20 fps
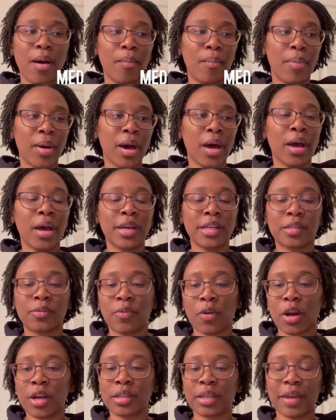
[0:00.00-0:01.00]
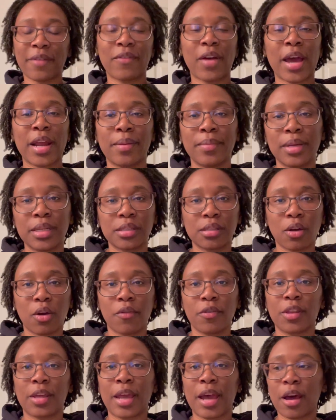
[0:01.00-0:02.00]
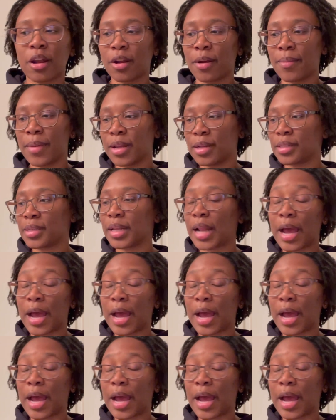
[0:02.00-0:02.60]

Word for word: But as far as like vitamins and over-the-counter medicine,